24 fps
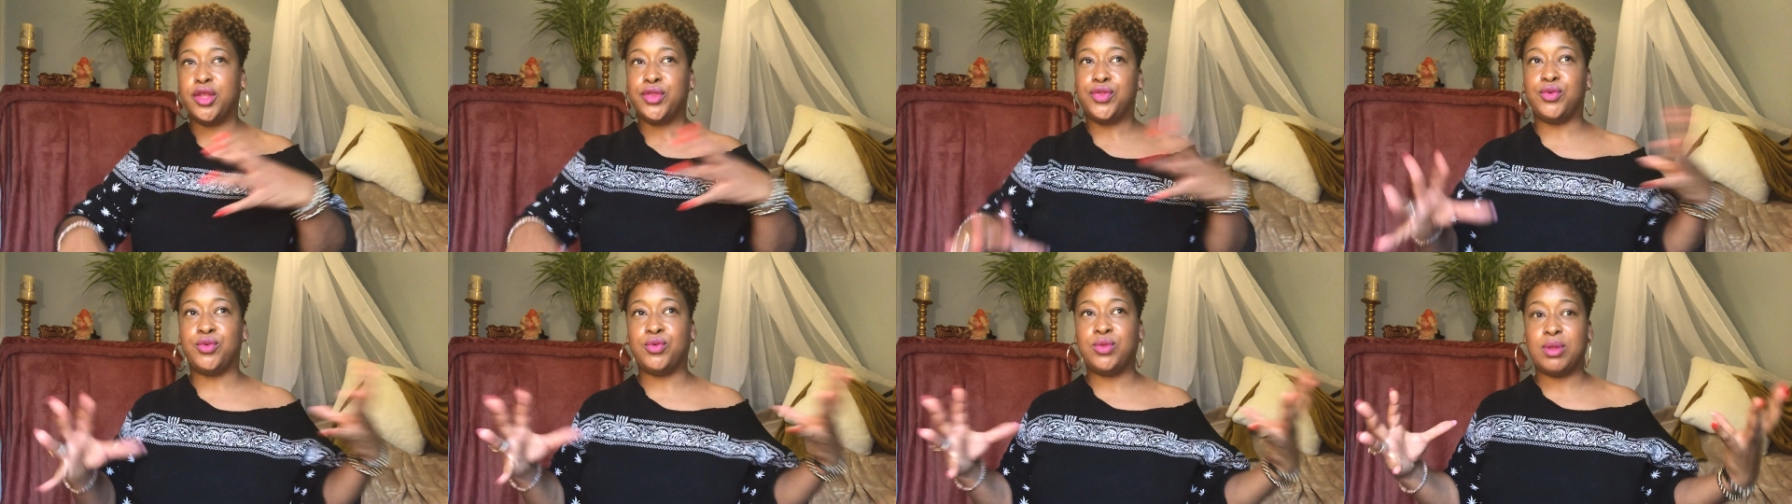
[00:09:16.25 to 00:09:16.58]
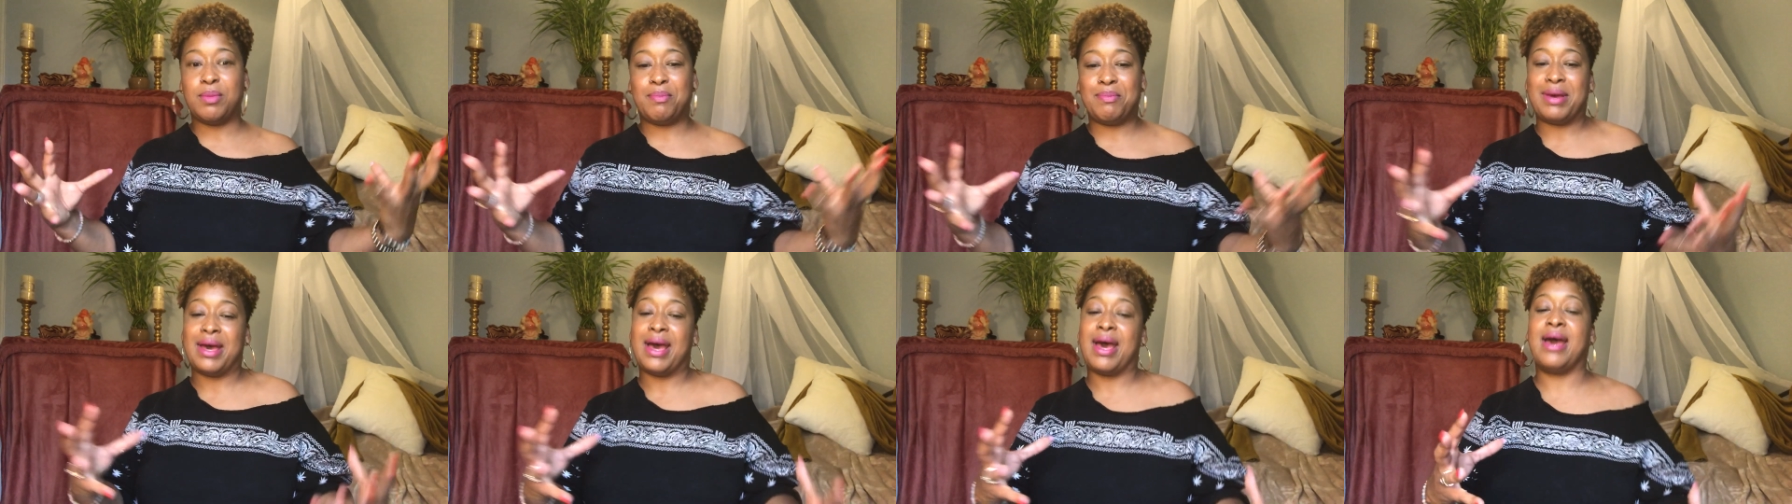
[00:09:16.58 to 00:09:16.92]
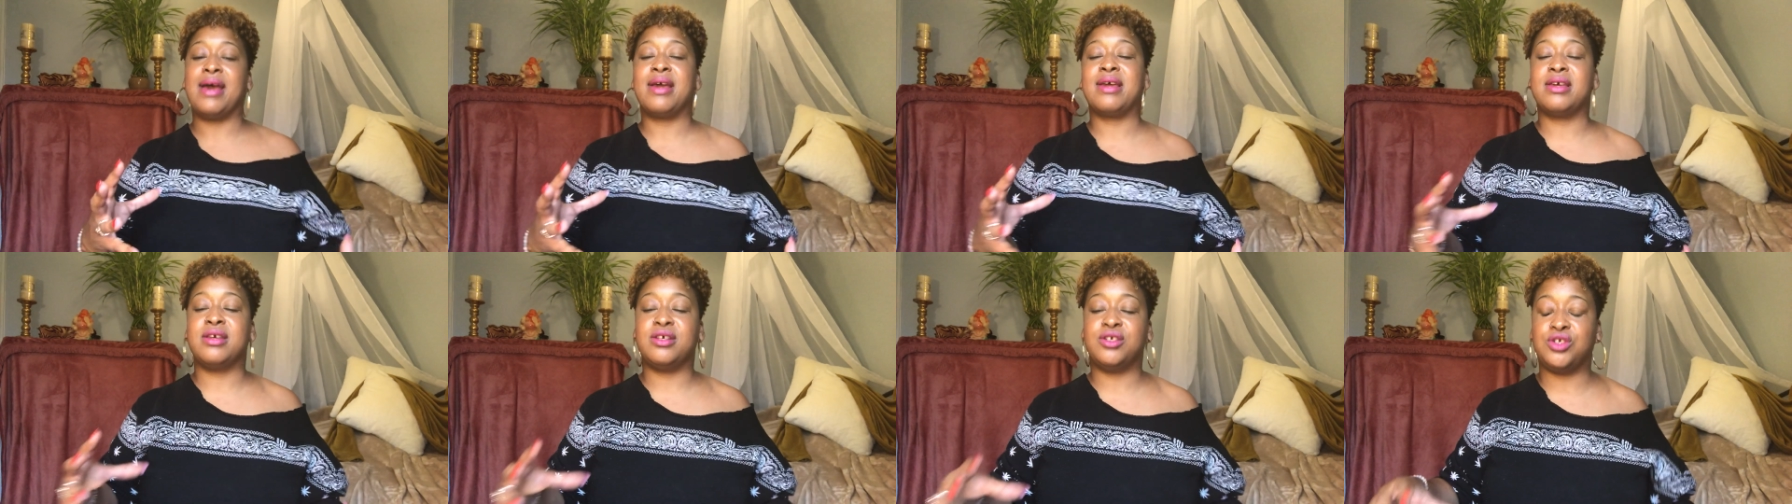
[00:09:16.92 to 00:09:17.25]
through the
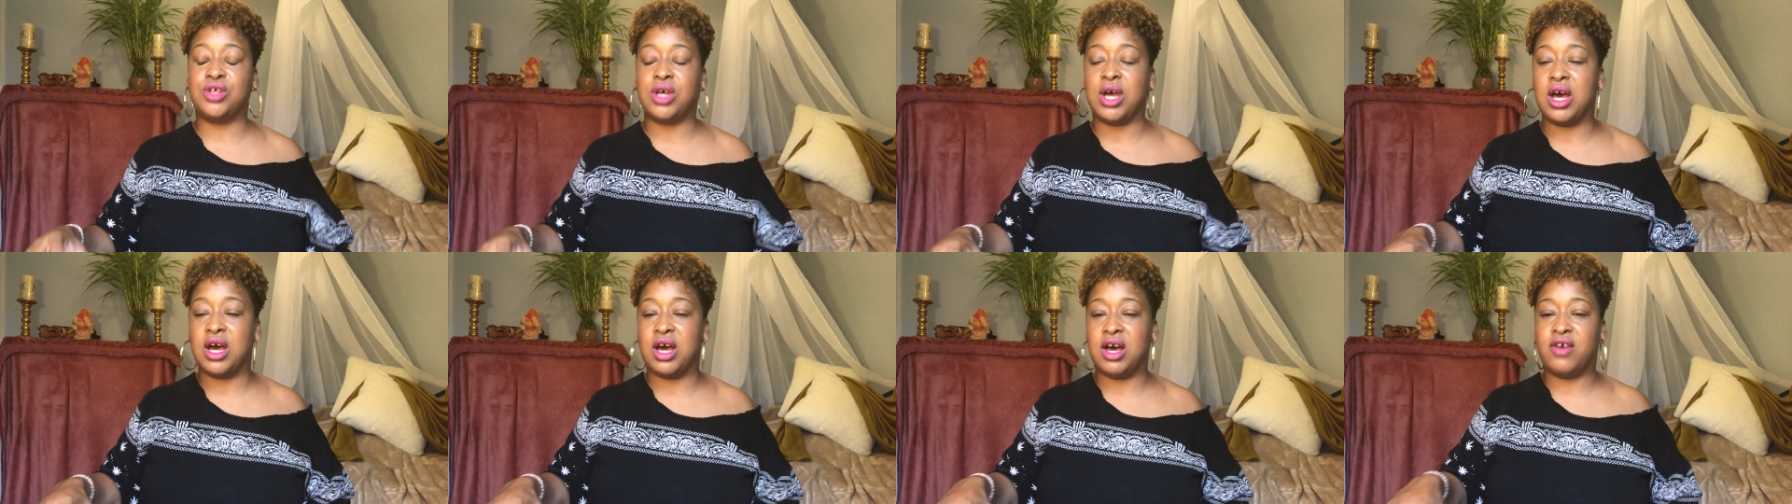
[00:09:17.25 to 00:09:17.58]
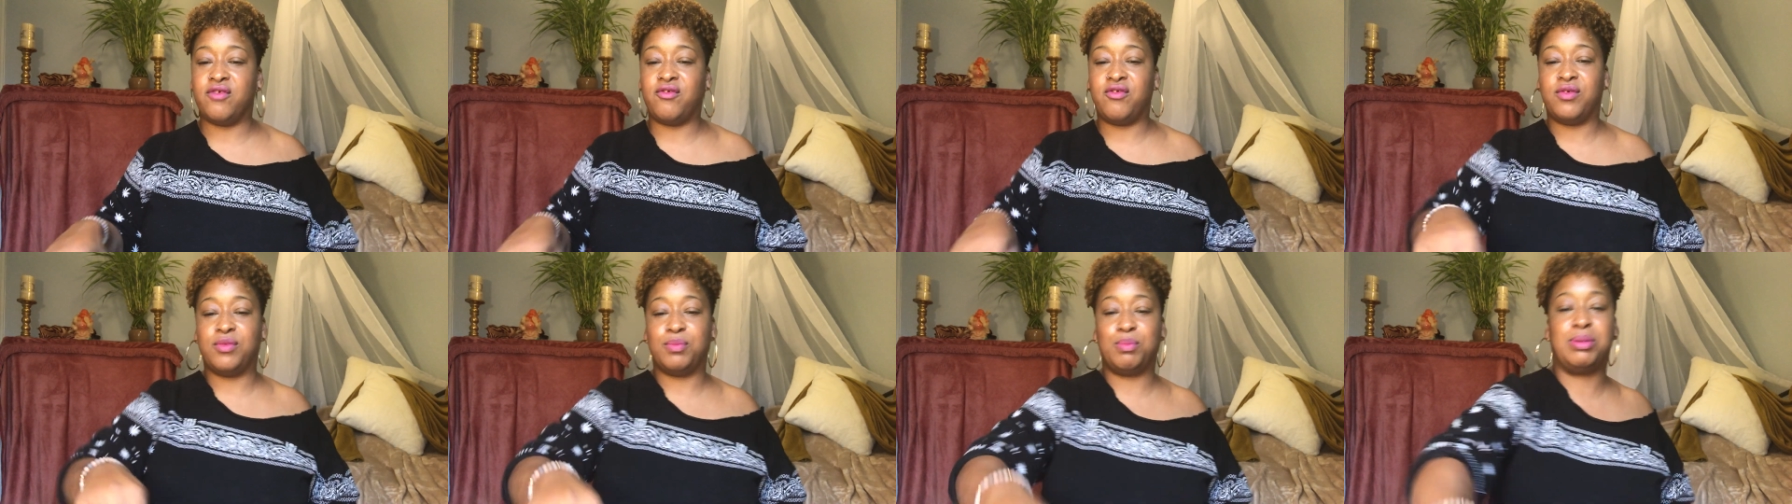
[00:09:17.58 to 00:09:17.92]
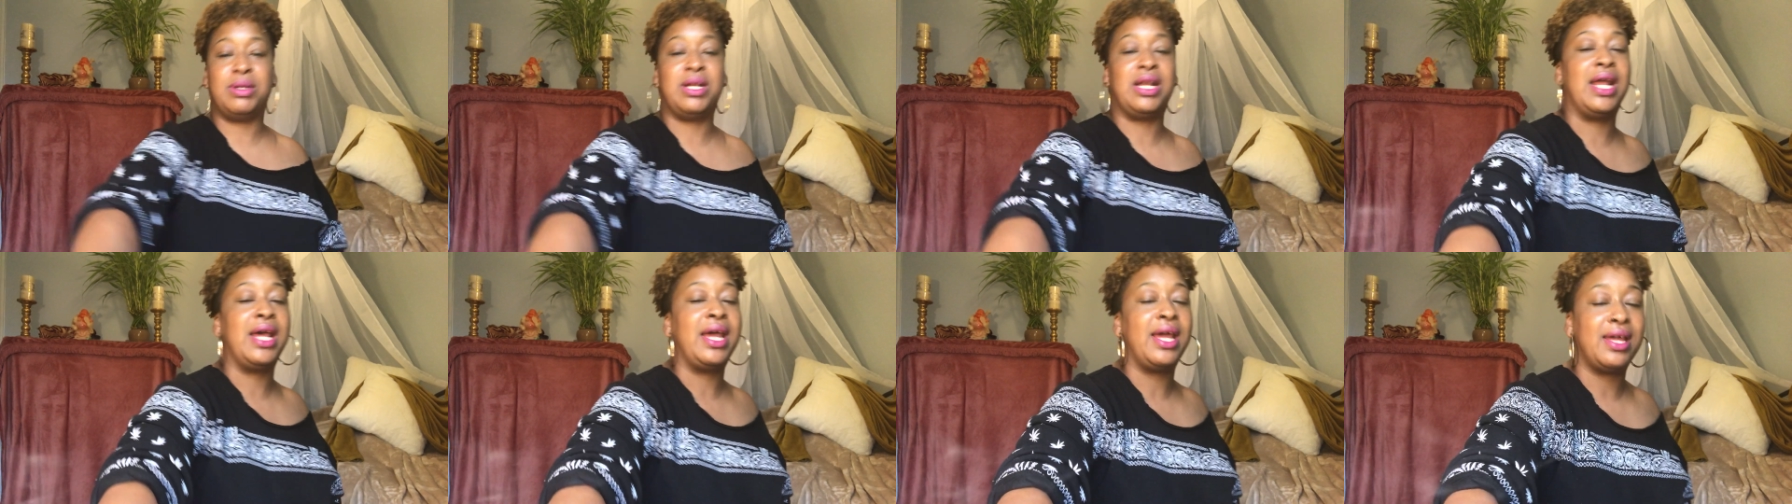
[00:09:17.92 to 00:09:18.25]
package of
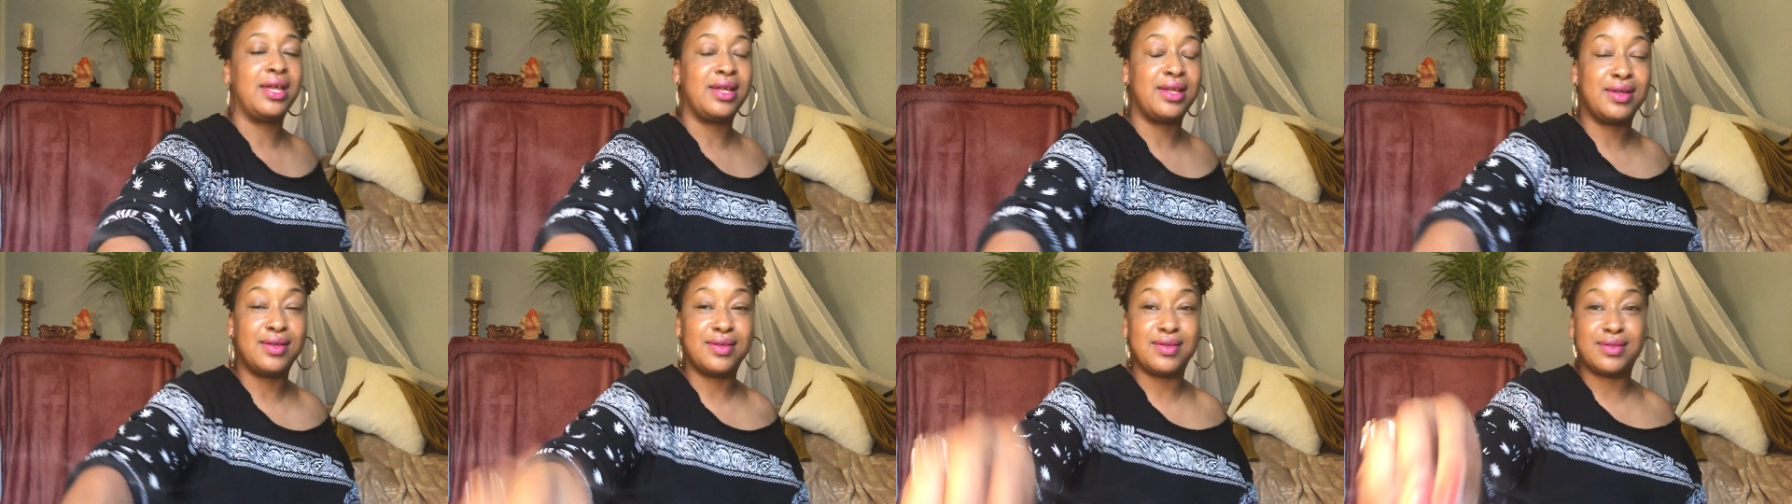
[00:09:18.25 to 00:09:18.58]
play